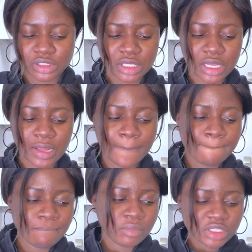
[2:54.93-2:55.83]
Yeah,
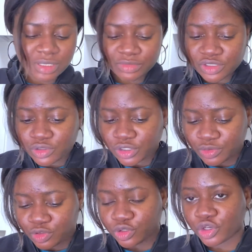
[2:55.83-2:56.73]
so I'm just going to
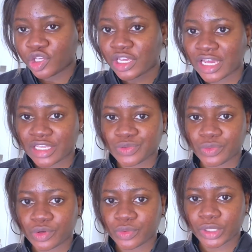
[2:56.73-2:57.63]
show you guys
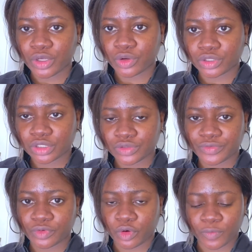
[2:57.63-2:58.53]
what we got
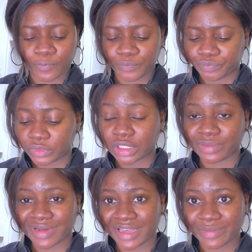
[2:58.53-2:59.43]
from the
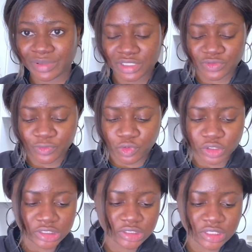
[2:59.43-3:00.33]
marketplace
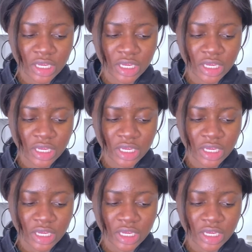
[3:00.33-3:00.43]
first.